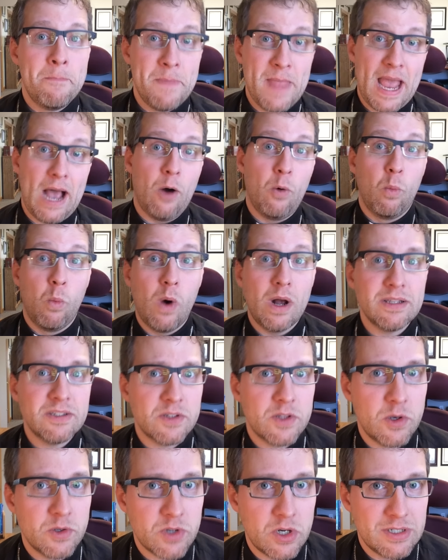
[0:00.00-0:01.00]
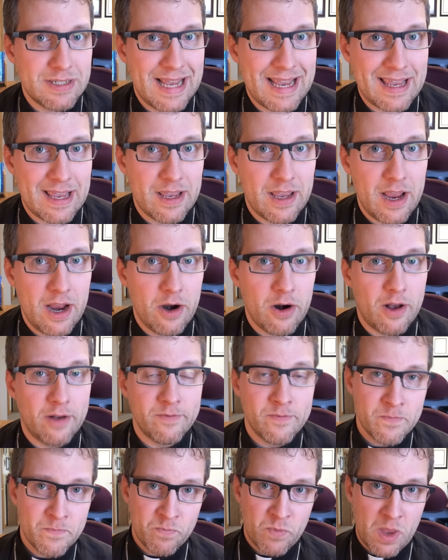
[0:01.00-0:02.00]
Now, once those are taken care
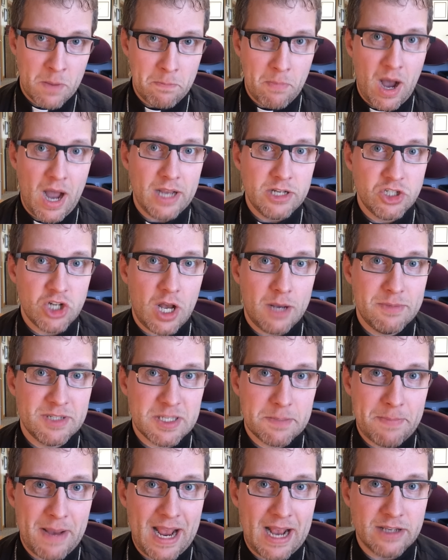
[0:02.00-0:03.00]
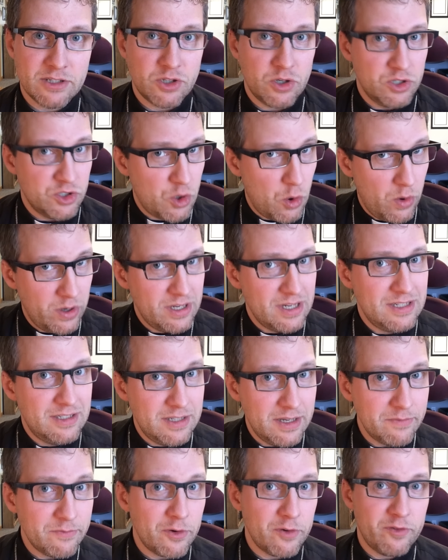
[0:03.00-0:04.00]
of, my job as a pastor is going to
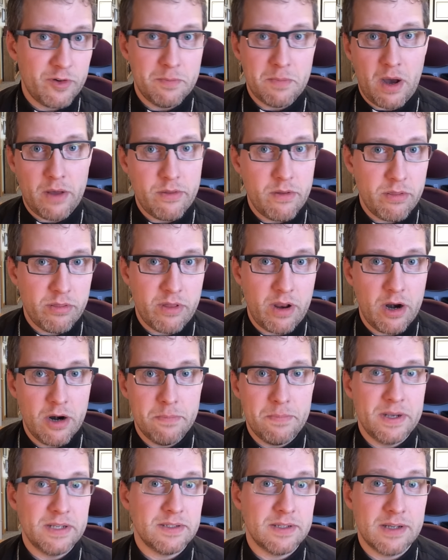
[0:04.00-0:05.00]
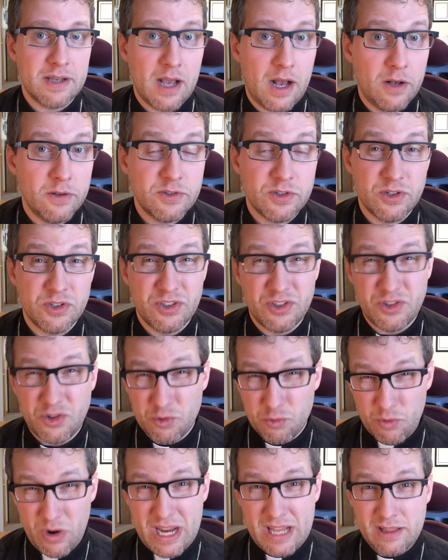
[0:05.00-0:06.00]
differ from other therapists and counselors
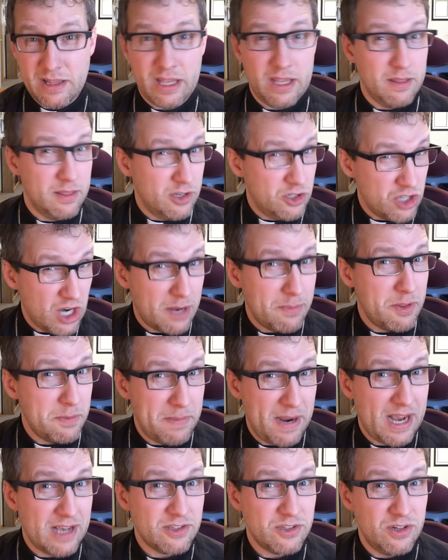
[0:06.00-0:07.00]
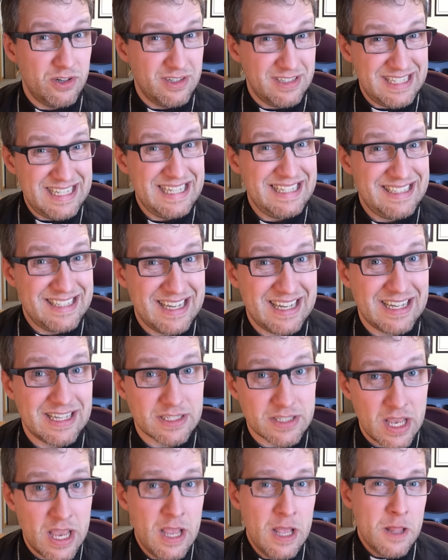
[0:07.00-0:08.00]
greatly. The job of the pastor indeed
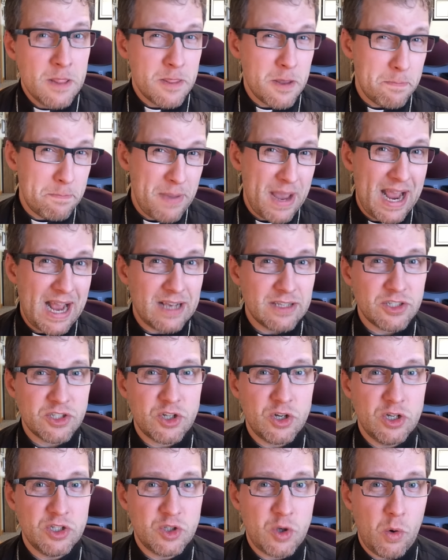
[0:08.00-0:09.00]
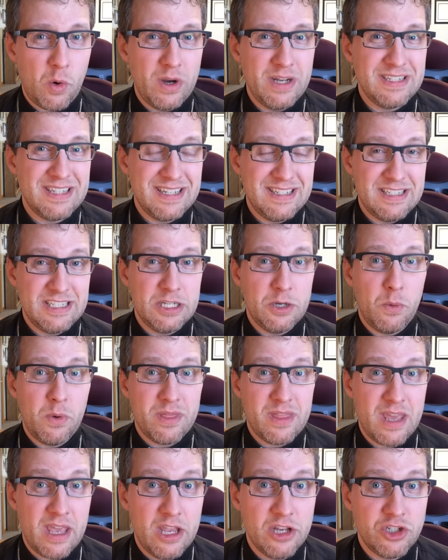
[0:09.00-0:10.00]
does. The pastor is going to deal
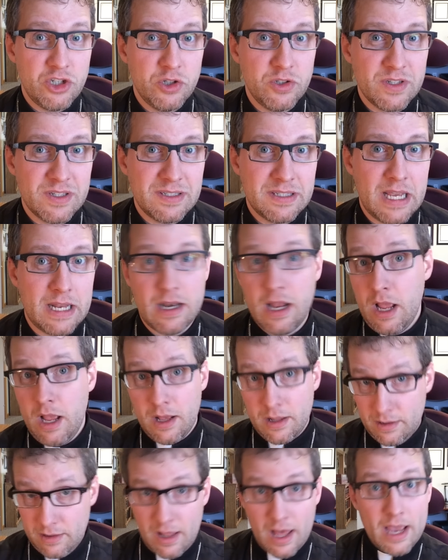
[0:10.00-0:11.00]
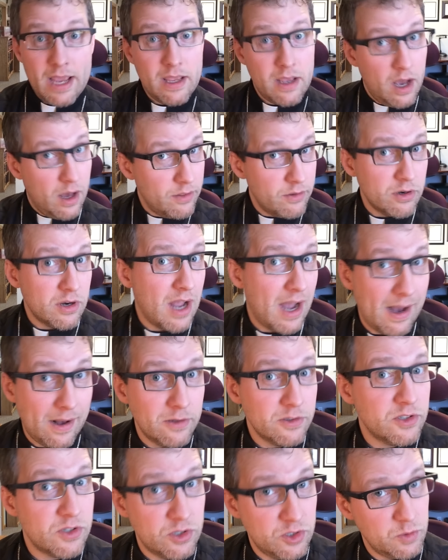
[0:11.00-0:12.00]
with the issues of sin, like other
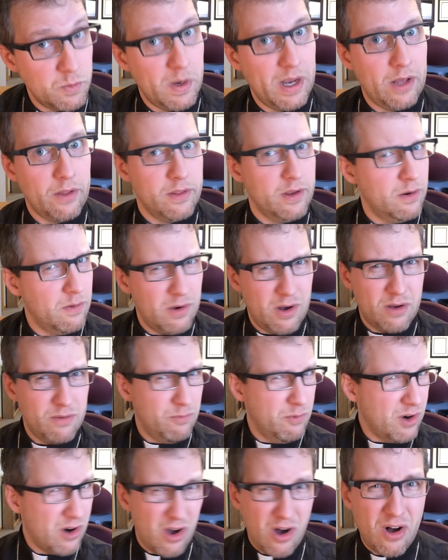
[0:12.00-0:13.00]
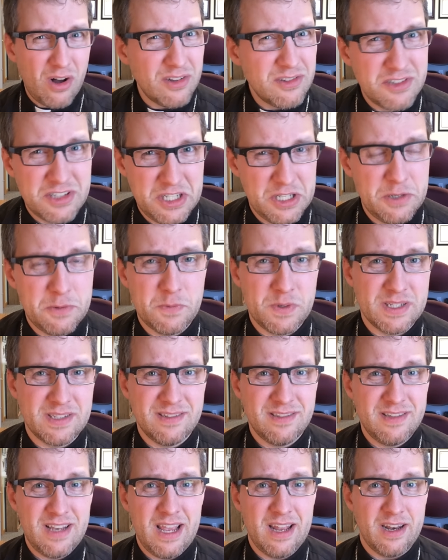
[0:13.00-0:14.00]
counselors well. We're all dealing with
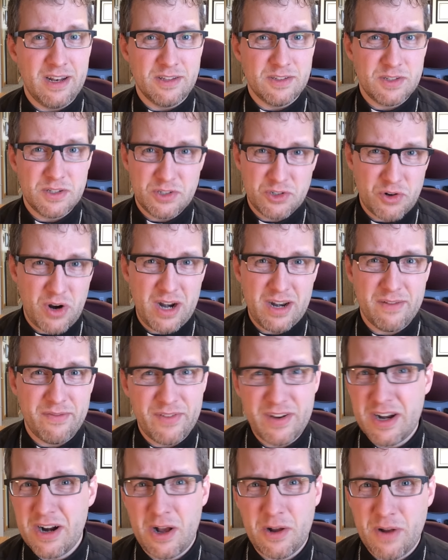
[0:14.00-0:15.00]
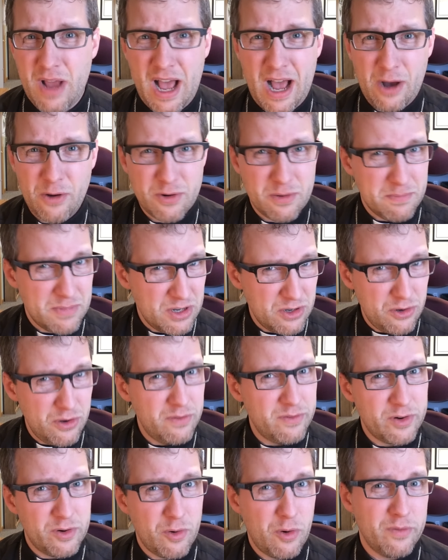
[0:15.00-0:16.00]
sin and so trying to figure out how to
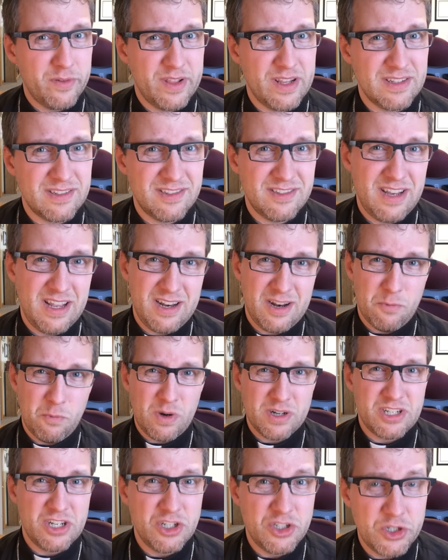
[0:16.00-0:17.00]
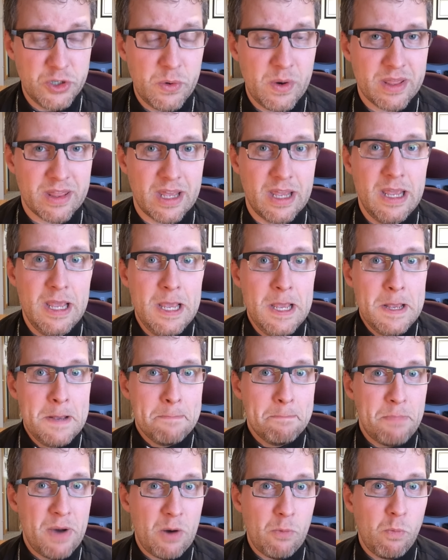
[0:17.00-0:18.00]
maneuver over the sin and what to do with it.
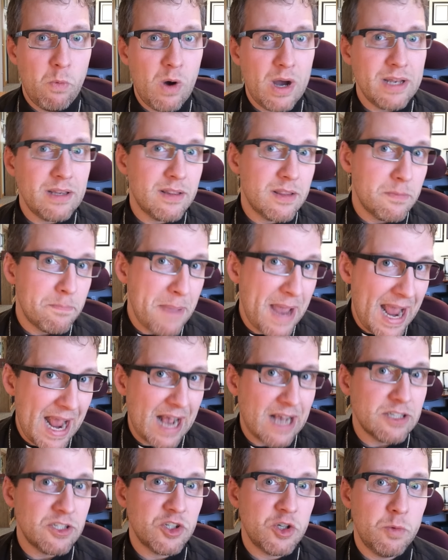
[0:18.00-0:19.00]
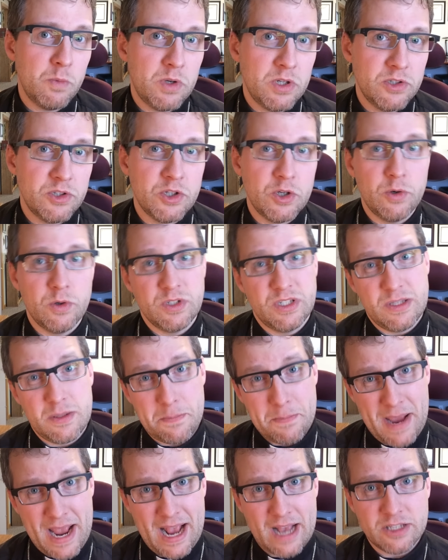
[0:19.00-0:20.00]
But what the pastor will do is
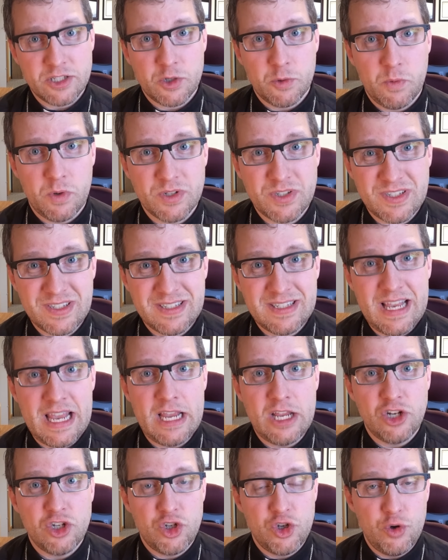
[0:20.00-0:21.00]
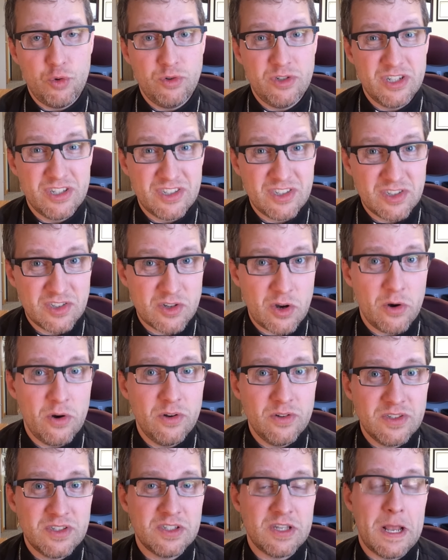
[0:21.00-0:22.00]
the pastor will seek to
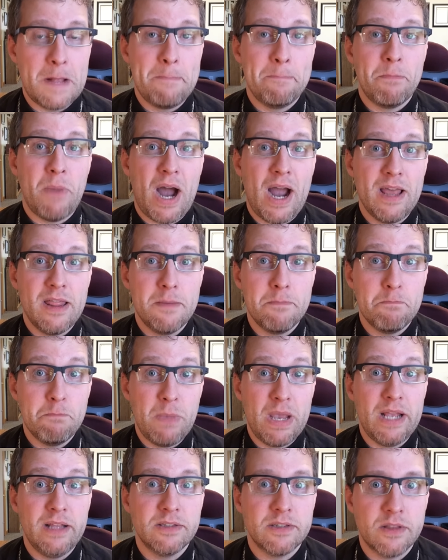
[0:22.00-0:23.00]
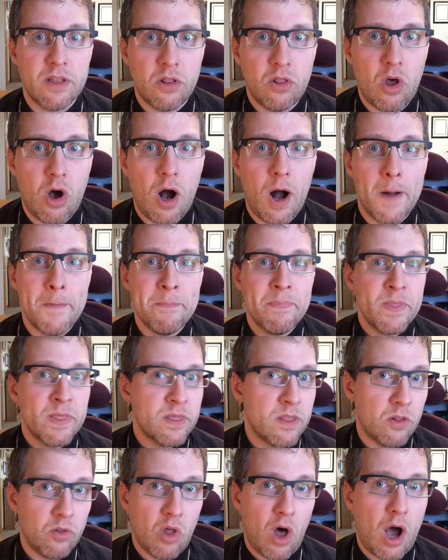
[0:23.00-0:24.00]
discern sin by the means of the law.
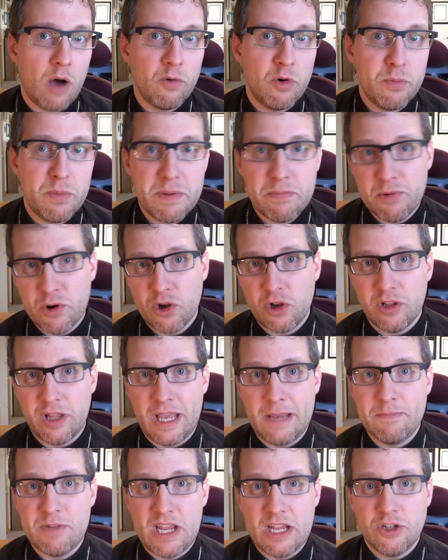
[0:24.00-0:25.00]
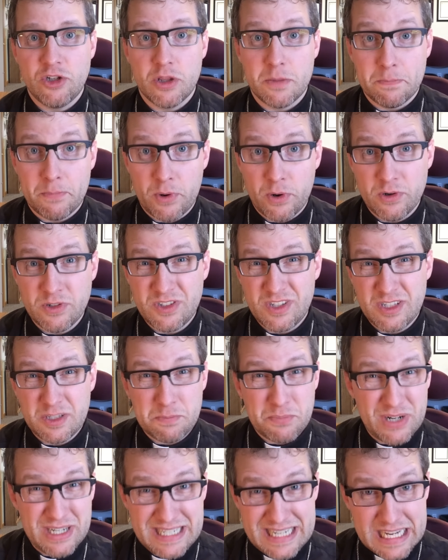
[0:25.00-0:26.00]
The law will be proclaimed into the person's
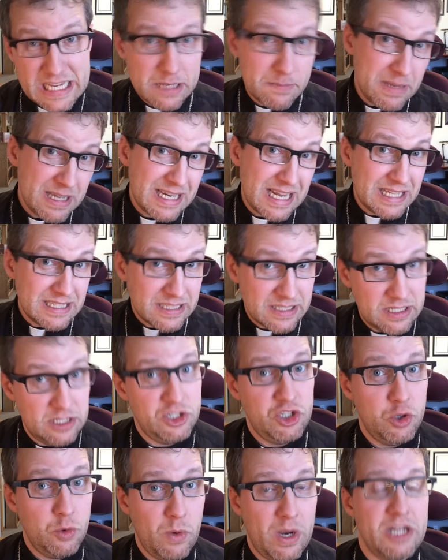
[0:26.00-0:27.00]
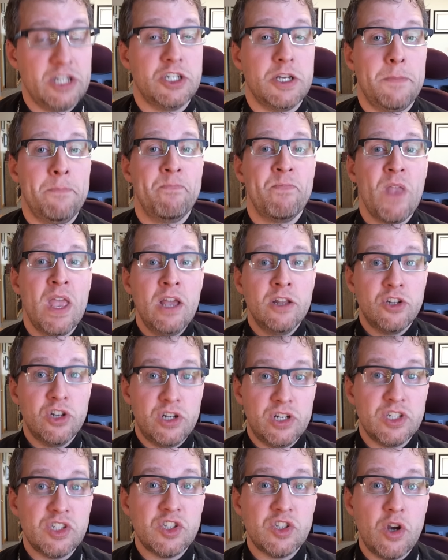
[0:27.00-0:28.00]
predicament and situation to
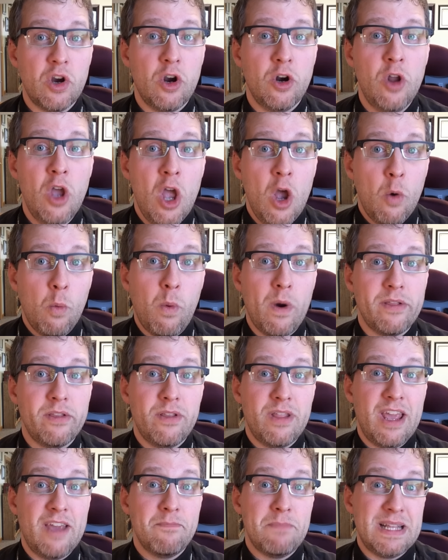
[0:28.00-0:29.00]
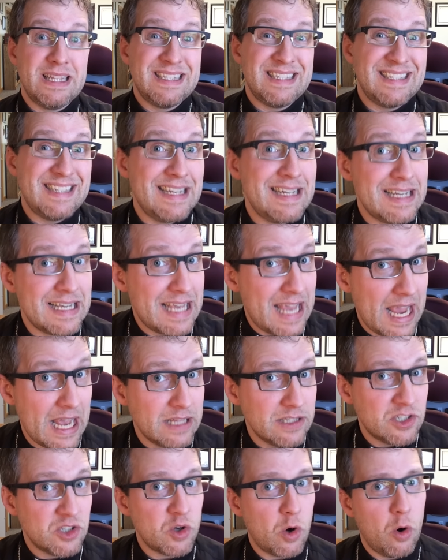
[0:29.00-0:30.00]
discern whether they have been sinned
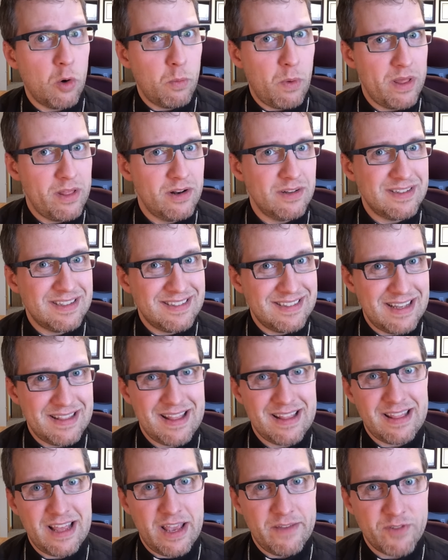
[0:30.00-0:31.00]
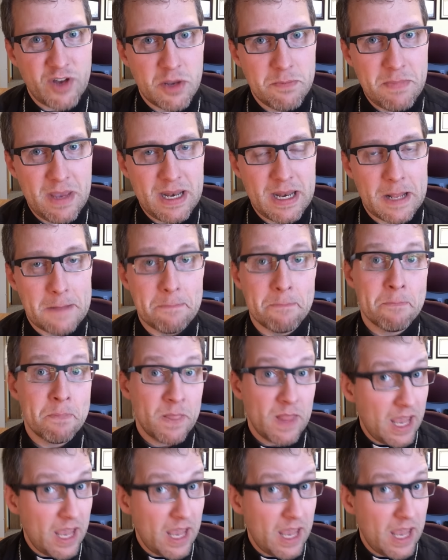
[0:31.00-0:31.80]
against or whether it's sin that they have committed.